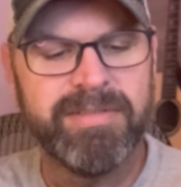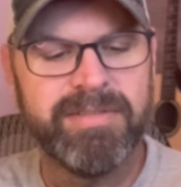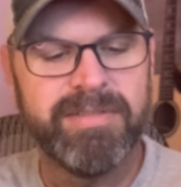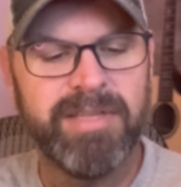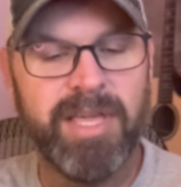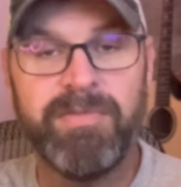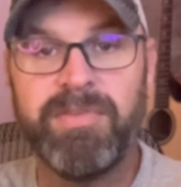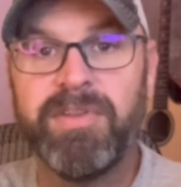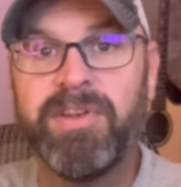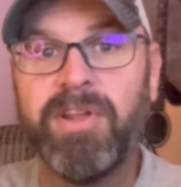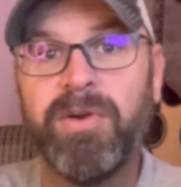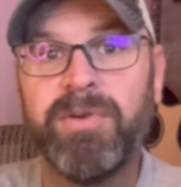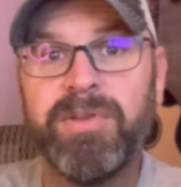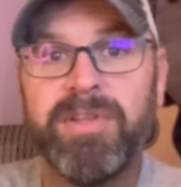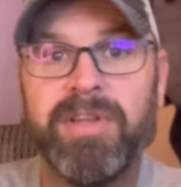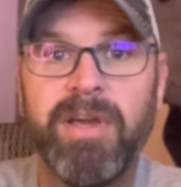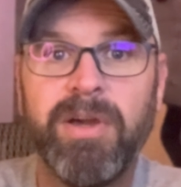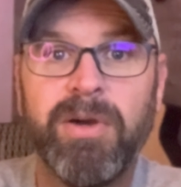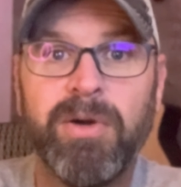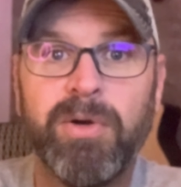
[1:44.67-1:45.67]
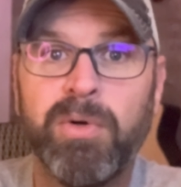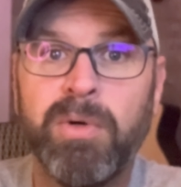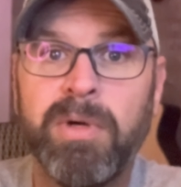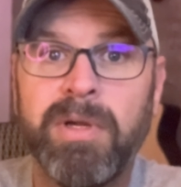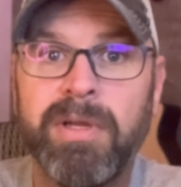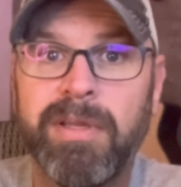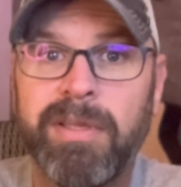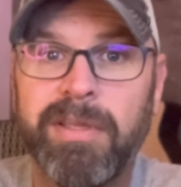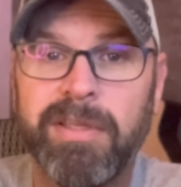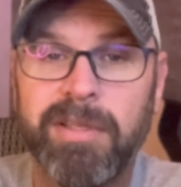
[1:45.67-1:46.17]
if you know, you know.
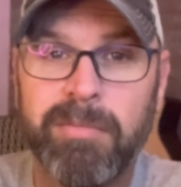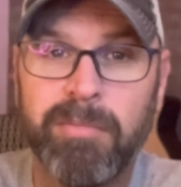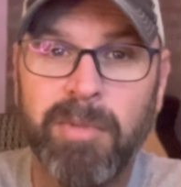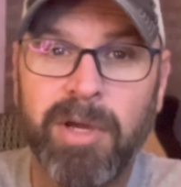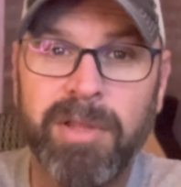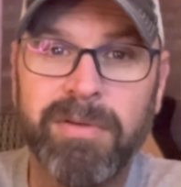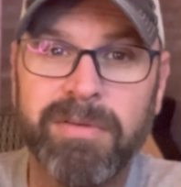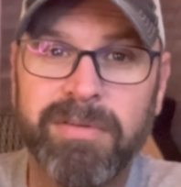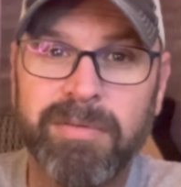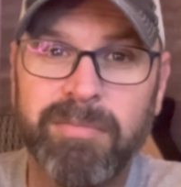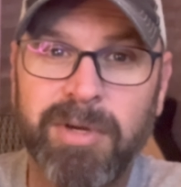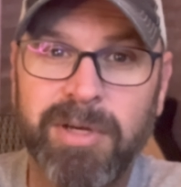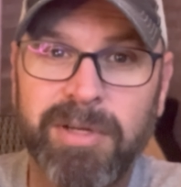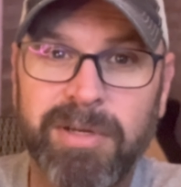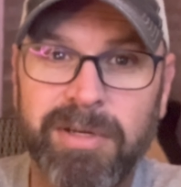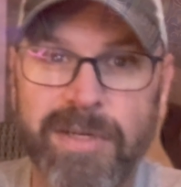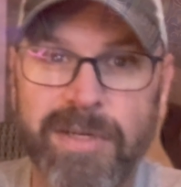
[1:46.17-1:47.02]
Your mother's a mudder.